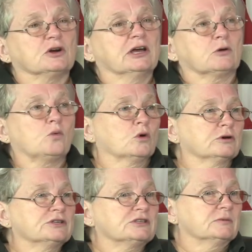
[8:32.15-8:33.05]
how to
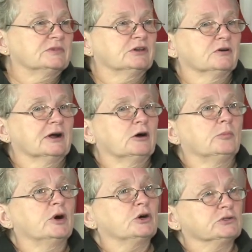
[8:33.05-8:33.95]
word something or how a
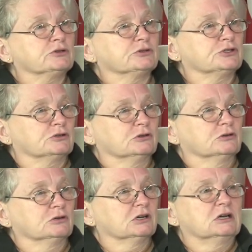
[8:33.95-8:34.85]
poster should
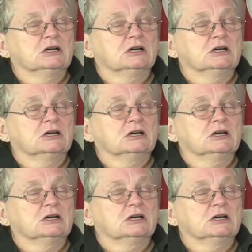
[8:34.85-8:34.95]
look,